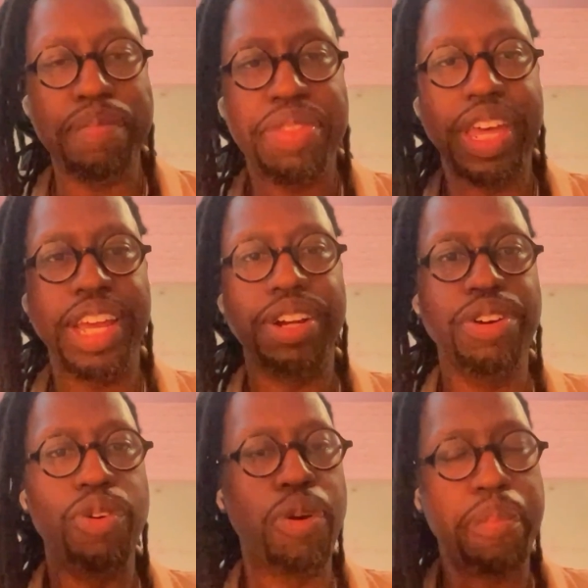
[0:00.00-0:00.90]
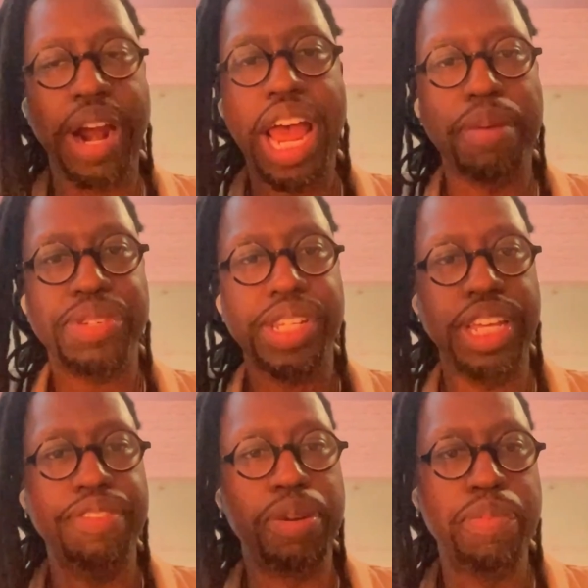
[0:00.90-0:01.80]
thing or perhaps
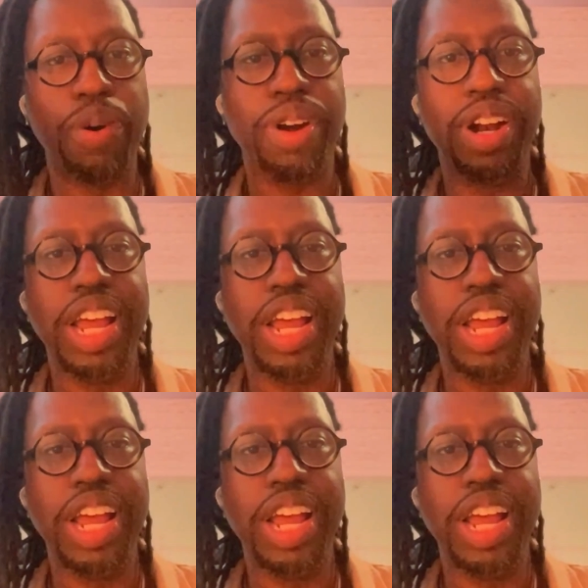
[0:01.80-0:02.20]
even more.